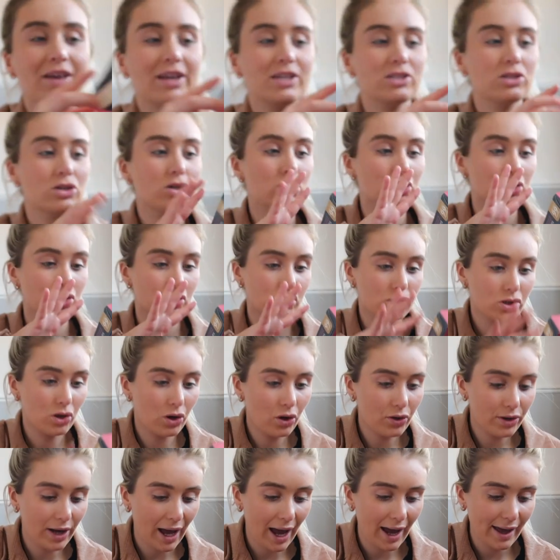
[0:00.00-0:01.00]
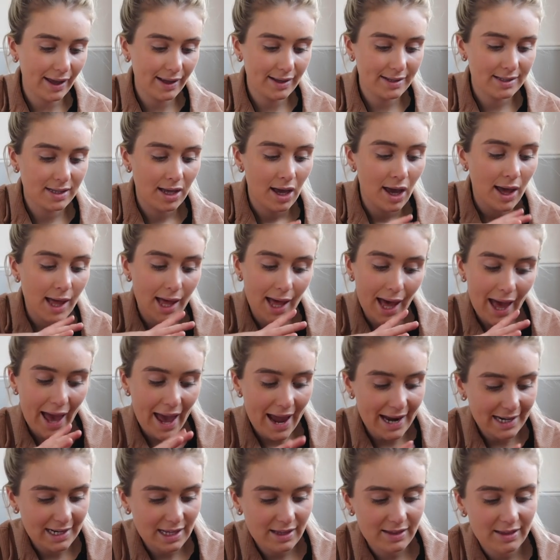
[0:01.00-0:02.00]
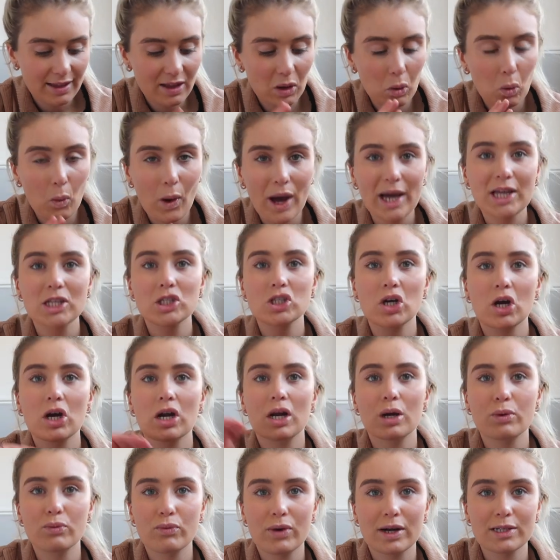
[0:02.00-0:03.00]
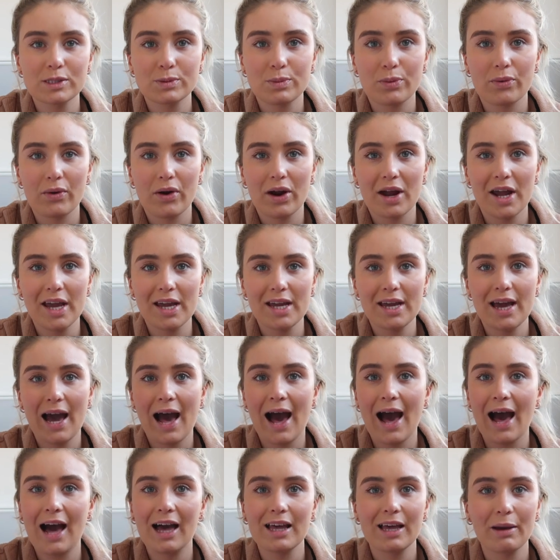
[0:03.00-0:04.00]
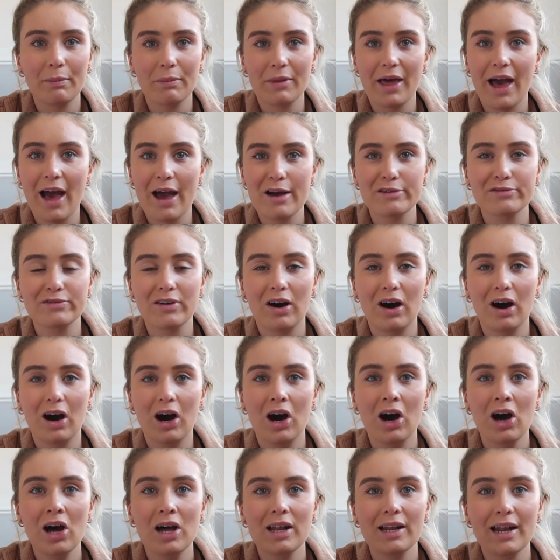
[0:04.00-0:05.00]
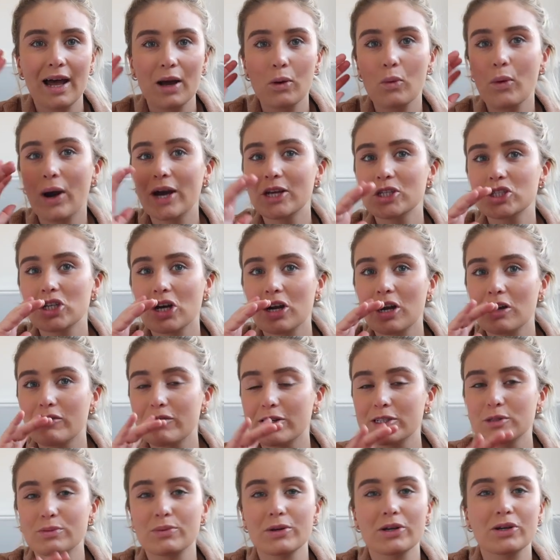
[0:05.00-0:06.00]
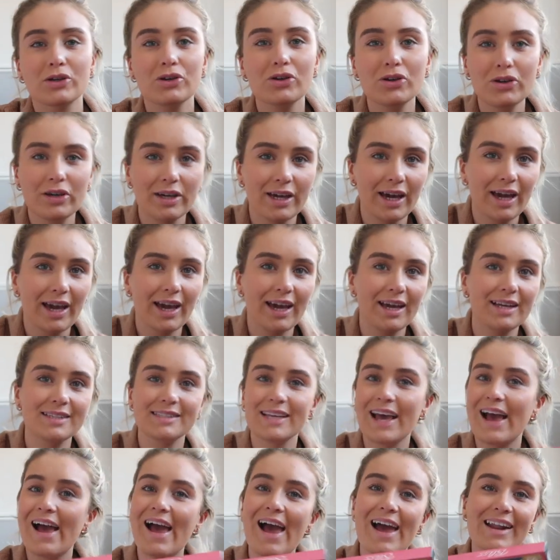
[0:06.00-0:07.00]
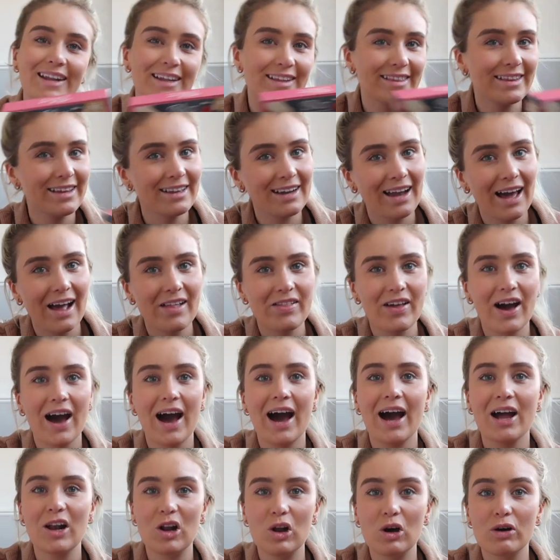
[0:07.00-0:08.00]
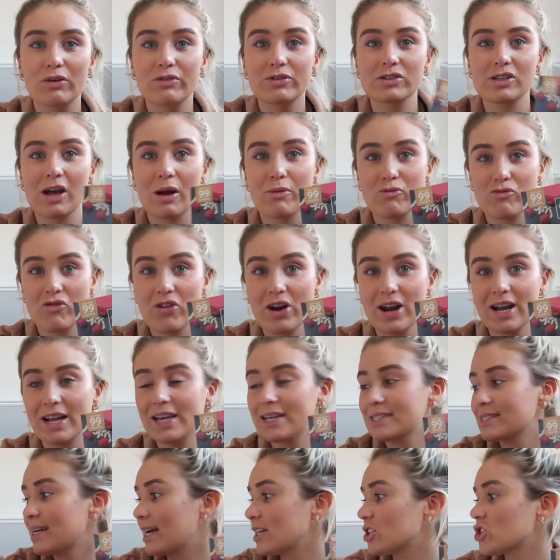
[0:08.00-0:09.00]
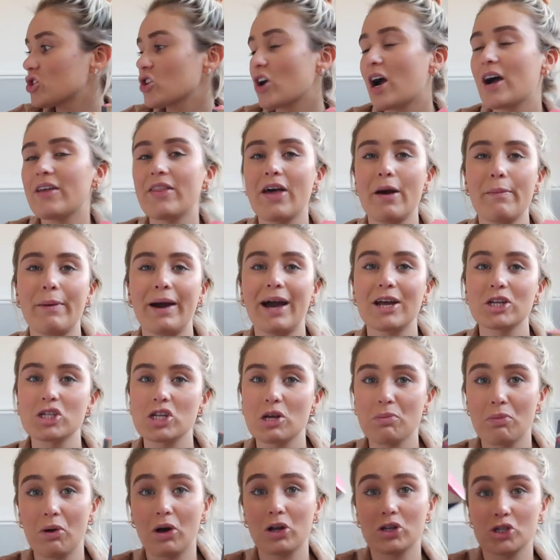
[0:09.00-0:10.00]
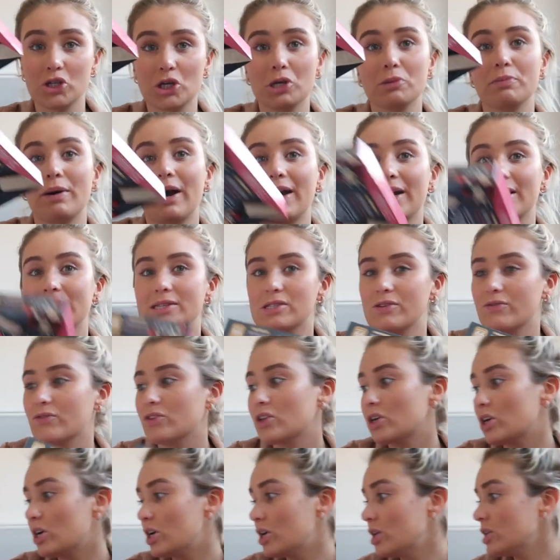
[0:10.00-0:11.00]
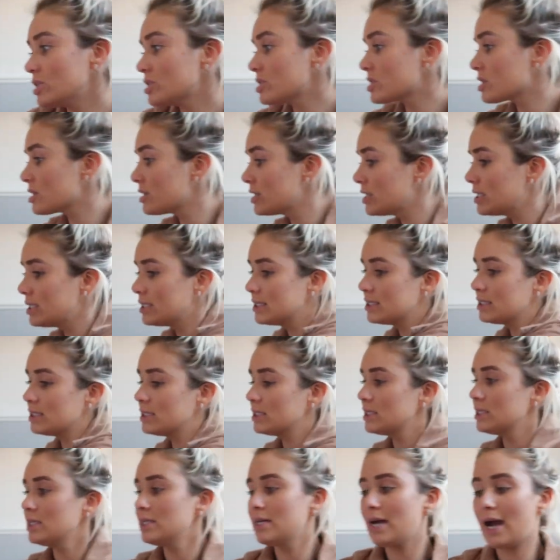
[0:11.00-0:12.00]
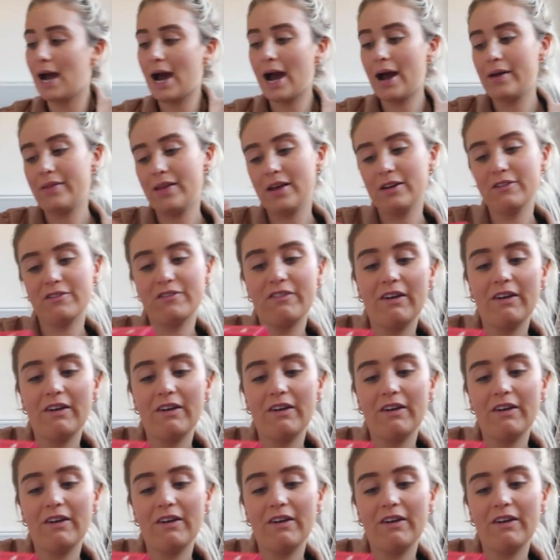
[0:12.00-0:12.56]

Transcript: these look so nice. Anything white chocolate and raspberry, I am there for. Like white chocolate and raspberry cookies, anything like that, I love. So I'm really excited to try them. I actually bought two packets of those. And then